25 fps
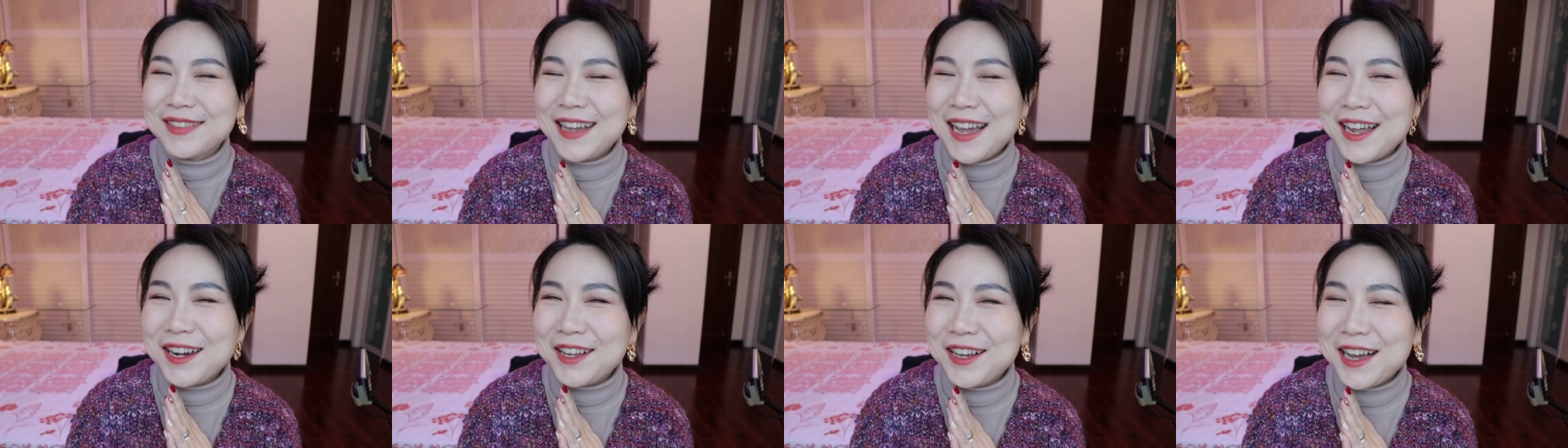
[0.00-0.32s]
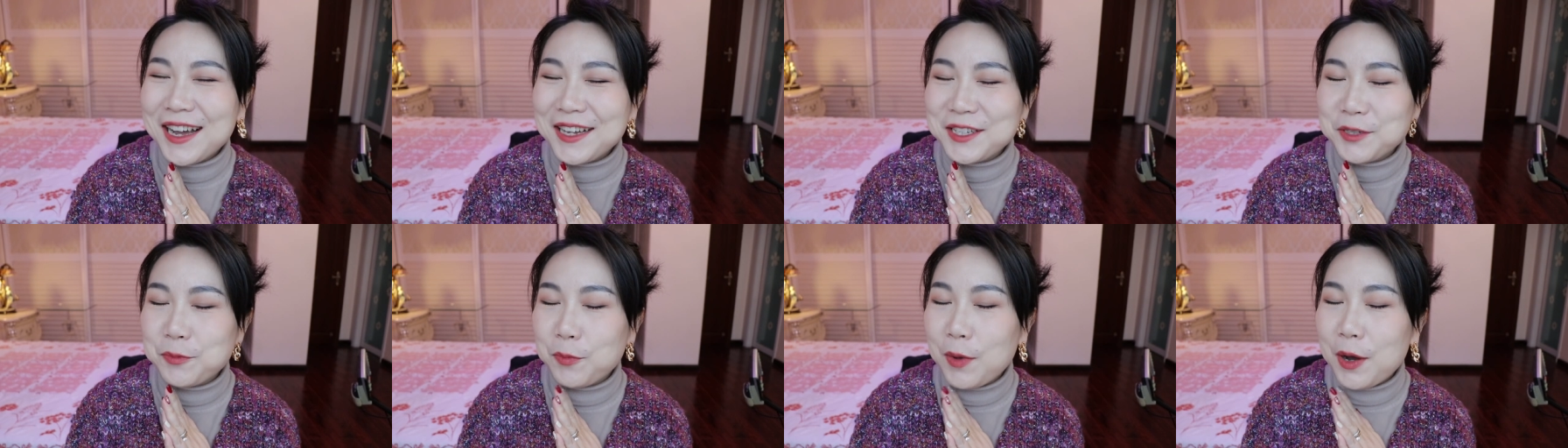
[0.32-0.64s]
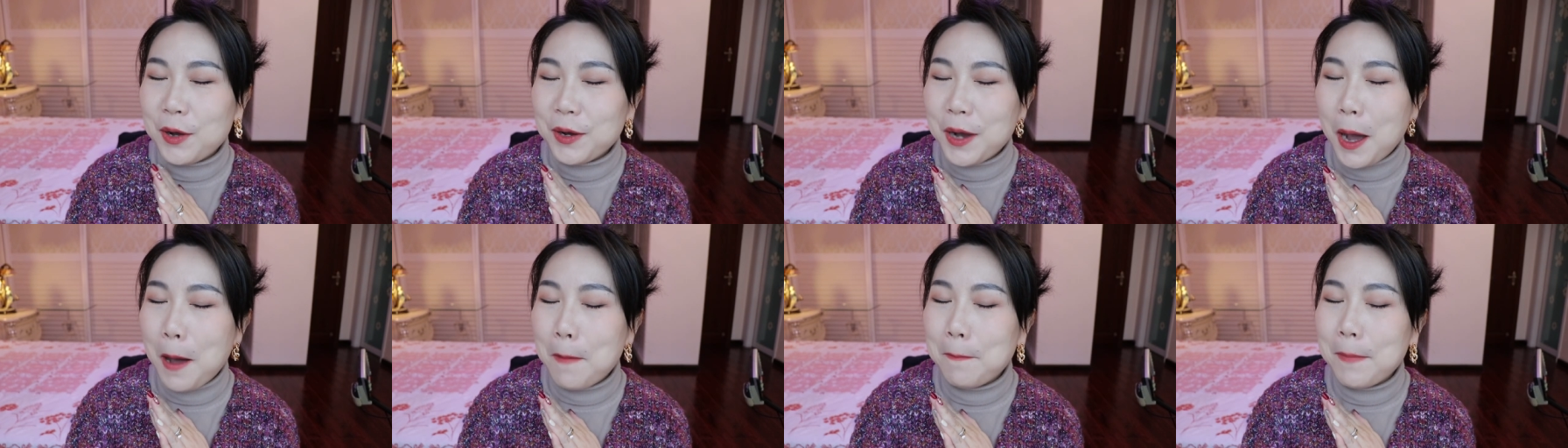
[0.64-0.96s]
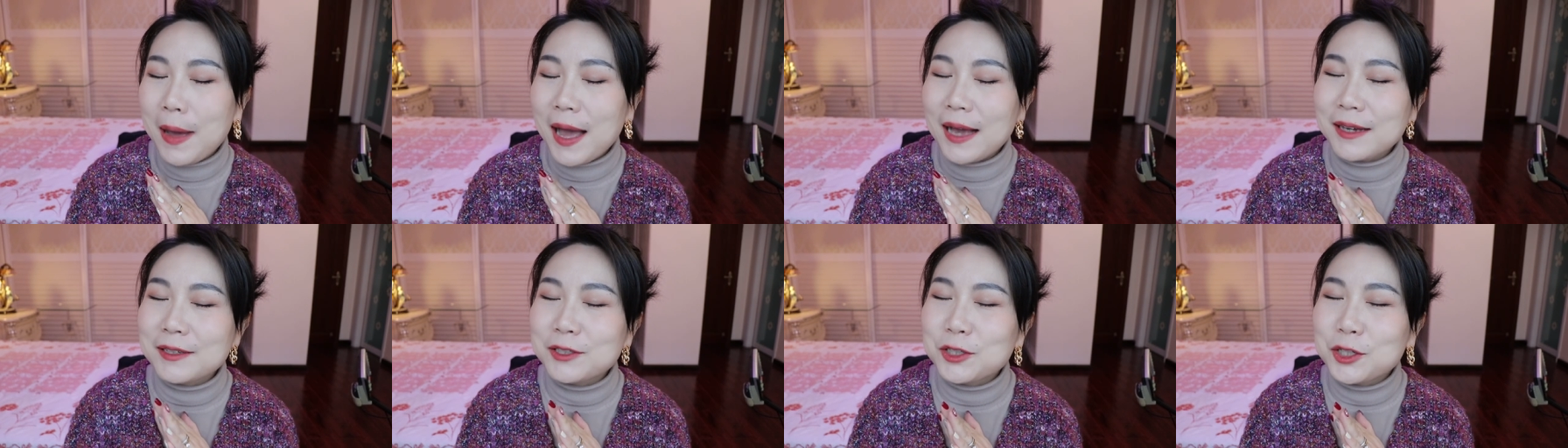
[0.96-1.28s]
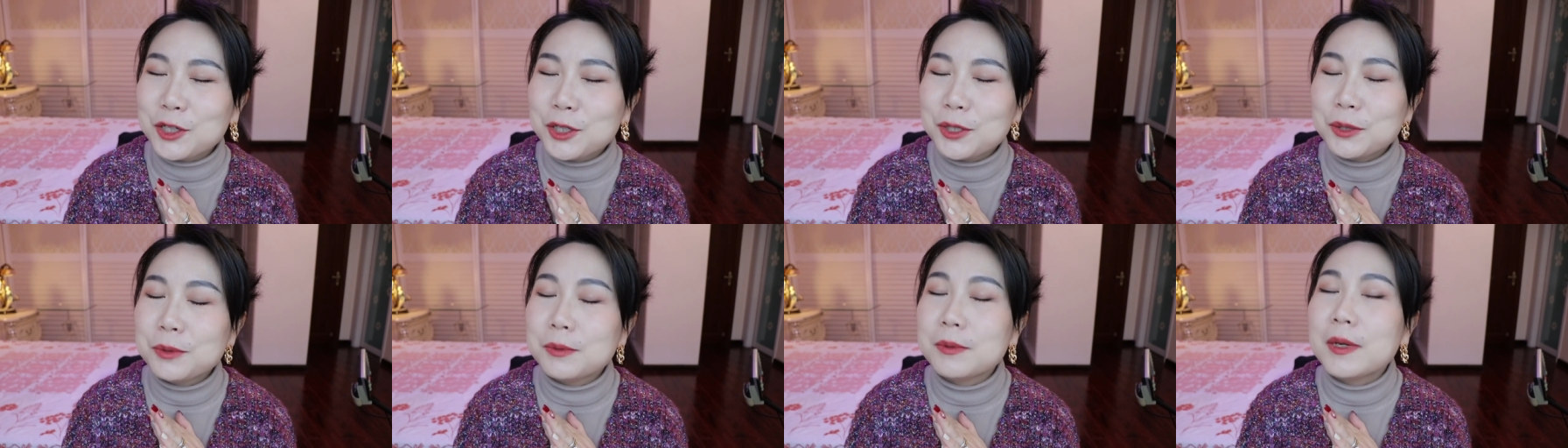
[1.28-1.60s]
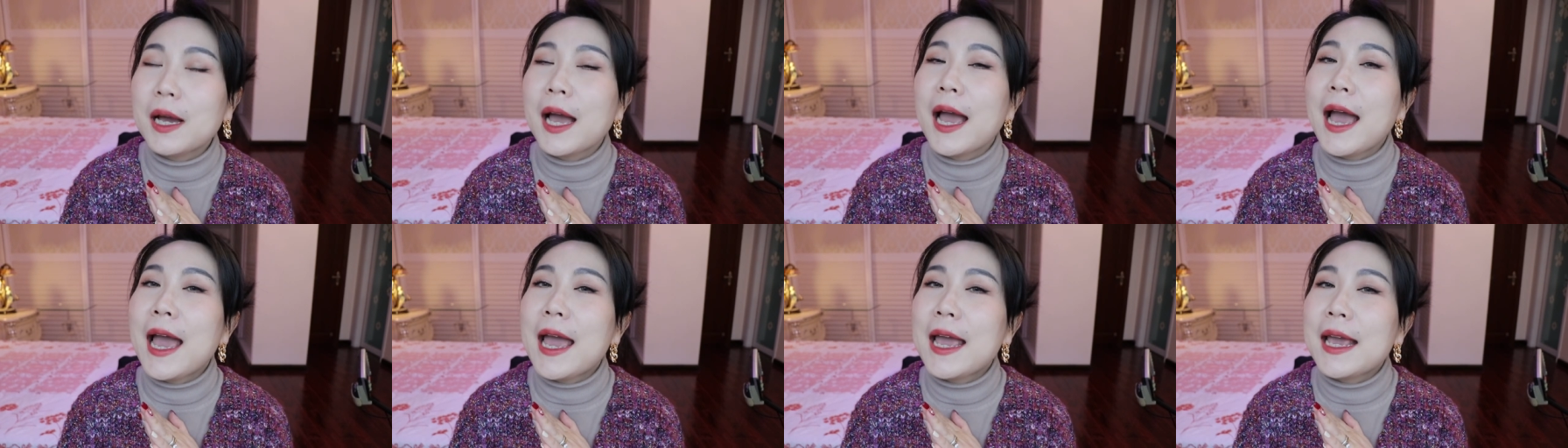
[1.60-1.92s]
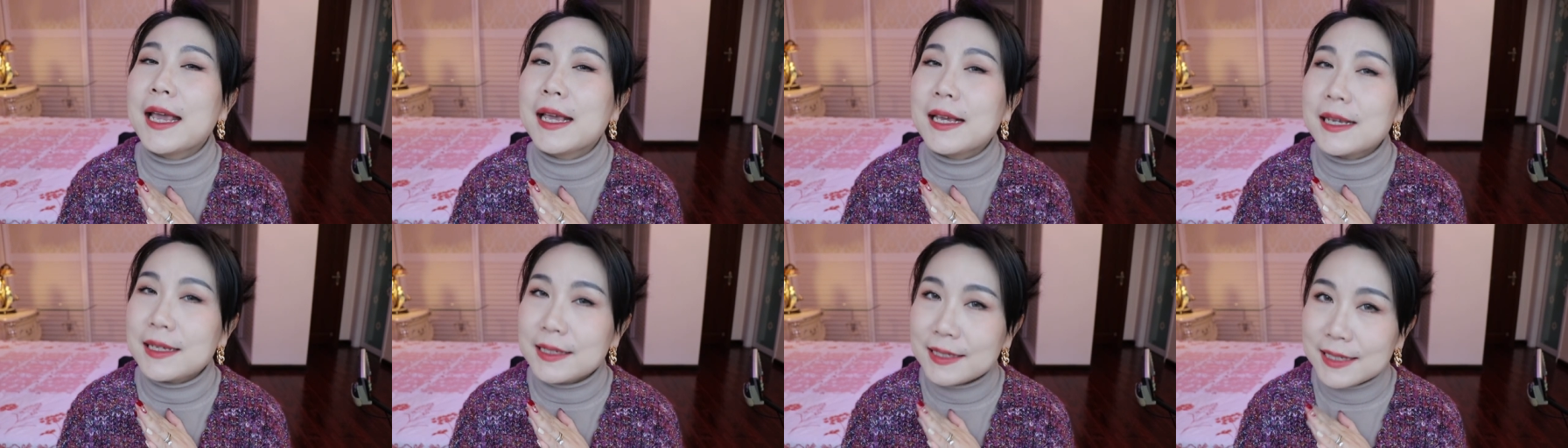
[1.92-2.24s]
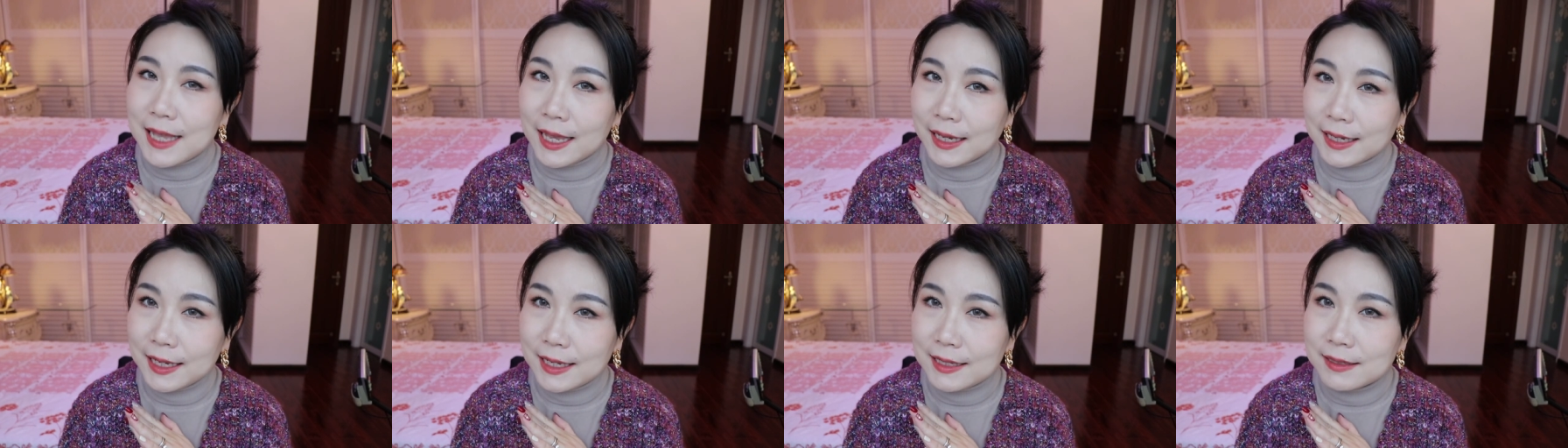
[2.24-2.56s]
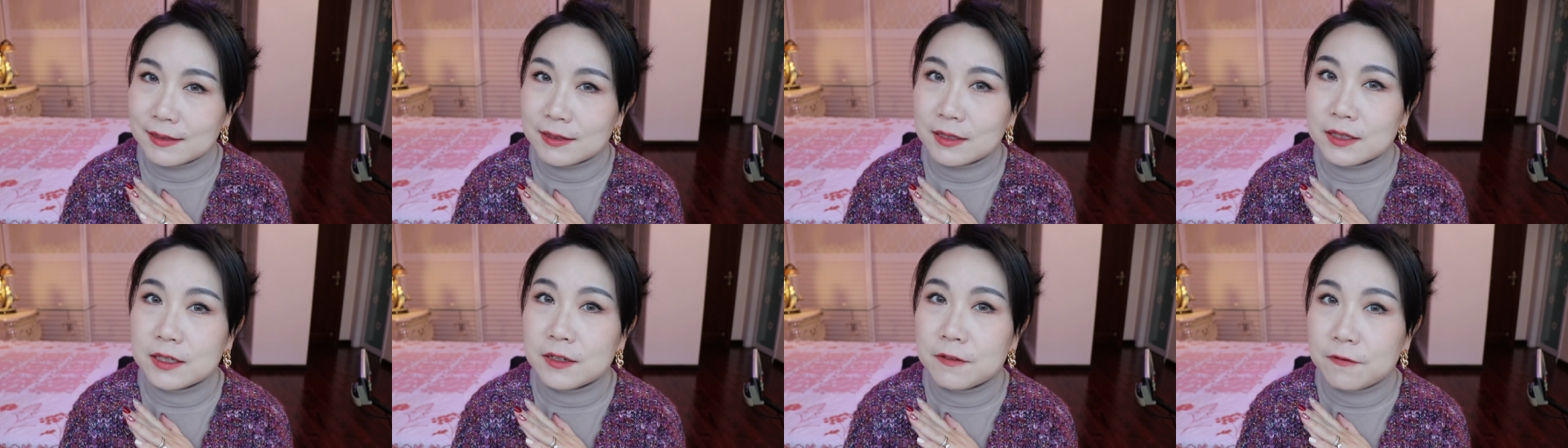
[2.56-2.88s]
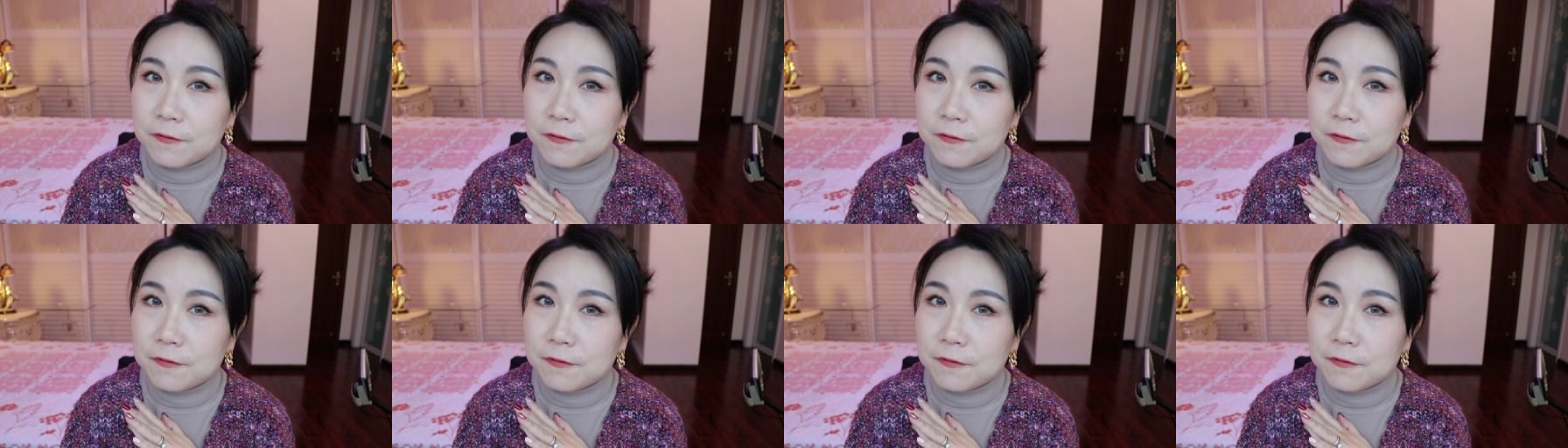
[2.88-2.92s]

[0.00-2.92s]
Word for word: Hello, guys, welcome back to a second